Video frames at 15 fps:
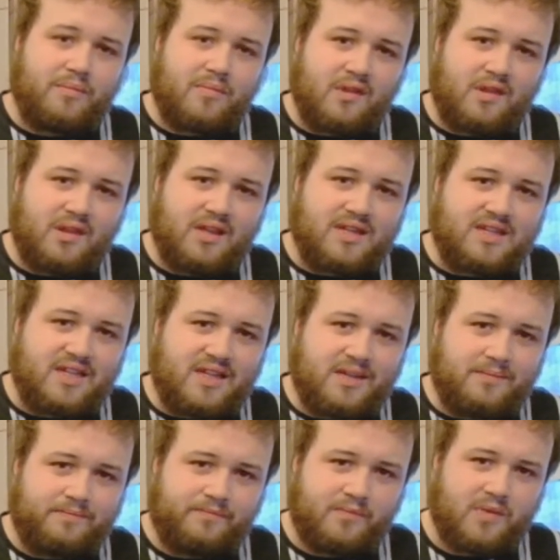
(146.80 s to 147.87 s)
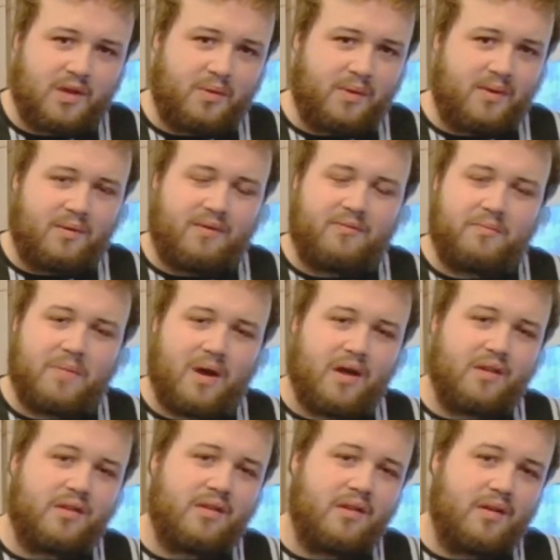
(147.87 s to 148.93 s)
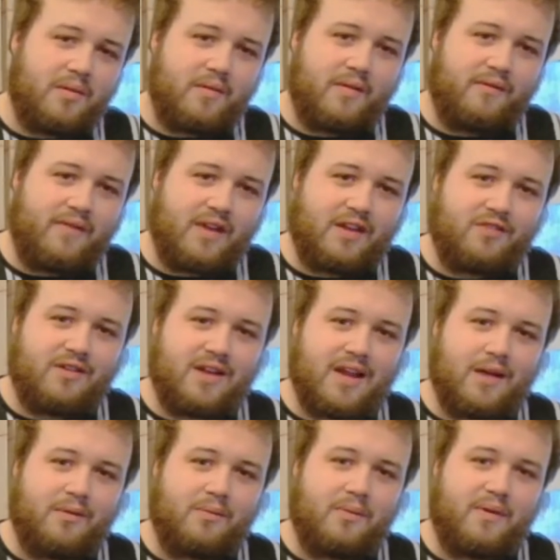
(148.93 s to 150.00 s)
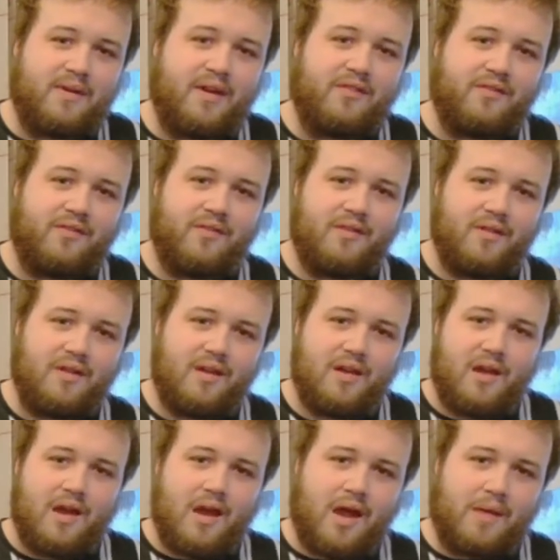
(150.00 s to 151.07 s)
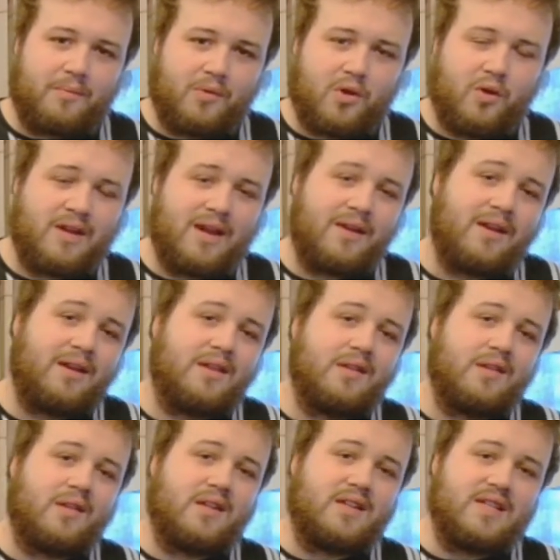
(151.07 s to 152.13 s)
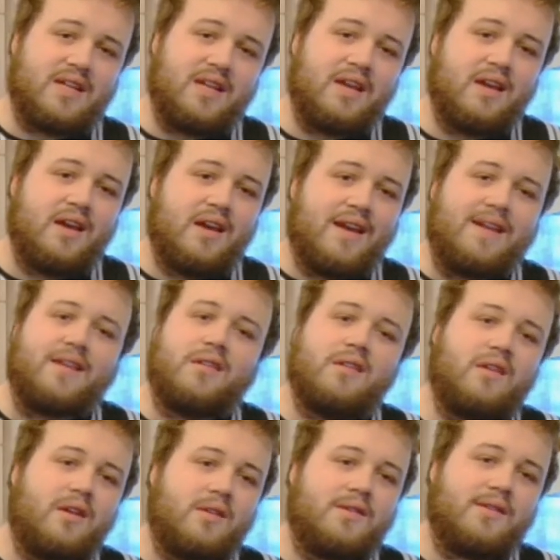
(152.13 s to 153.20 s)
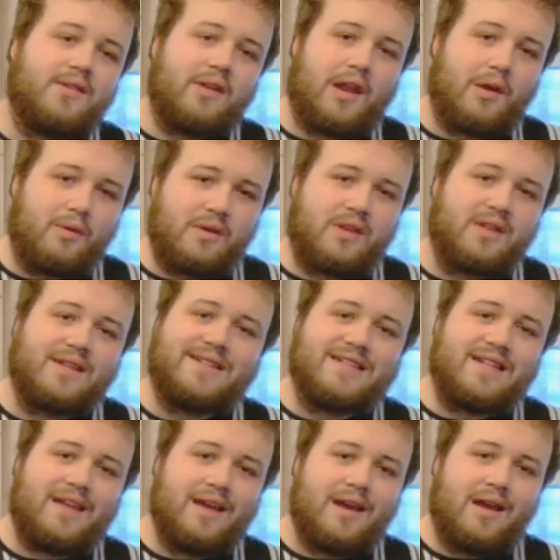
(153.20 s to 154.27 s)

city? So we've passed the fig tree now, and we've kind of gone down into the city. He doesn't go to the lower city.